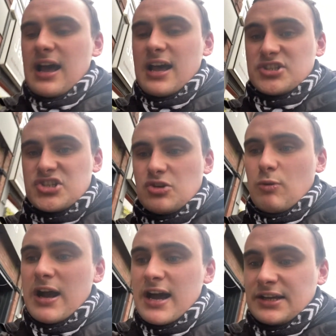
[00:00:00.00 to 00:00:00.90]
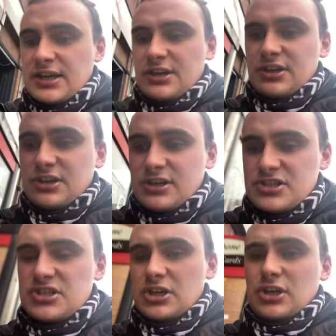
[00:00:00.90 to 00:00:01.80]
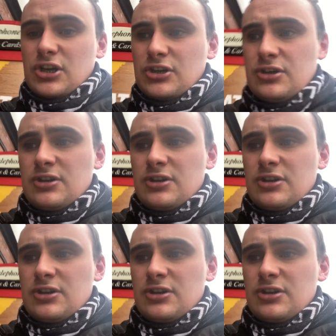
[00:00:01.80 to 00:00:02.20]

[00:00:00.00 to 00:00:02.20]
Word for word: as to why so